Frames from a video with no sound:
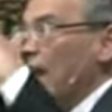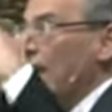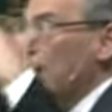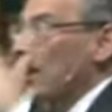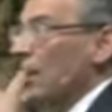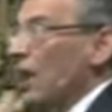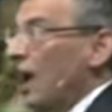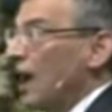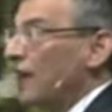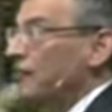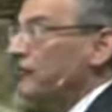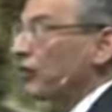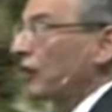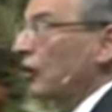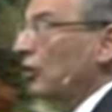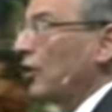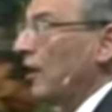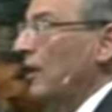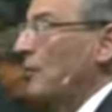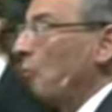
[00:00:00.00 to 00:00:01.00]
and
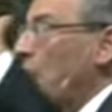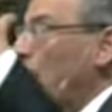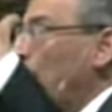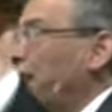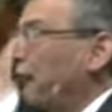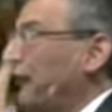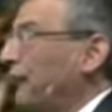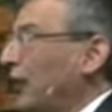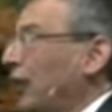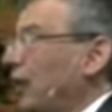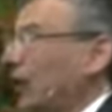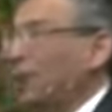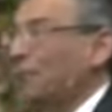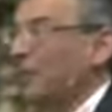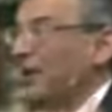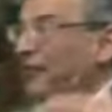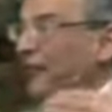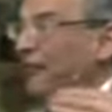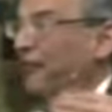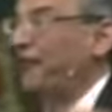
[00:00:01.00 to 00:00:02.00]
logical and more
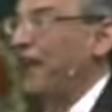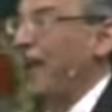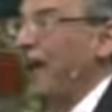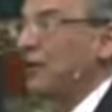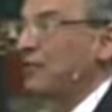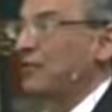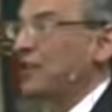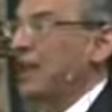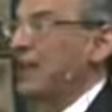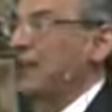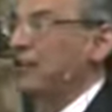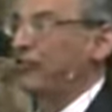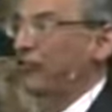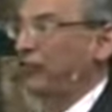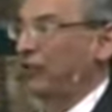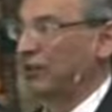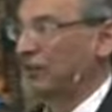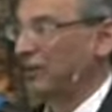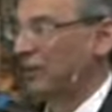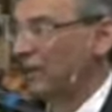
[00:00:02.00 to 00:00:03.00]
firm of a
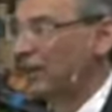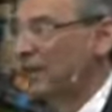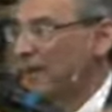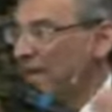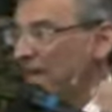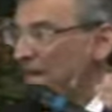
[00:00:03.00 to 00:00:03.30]
foundation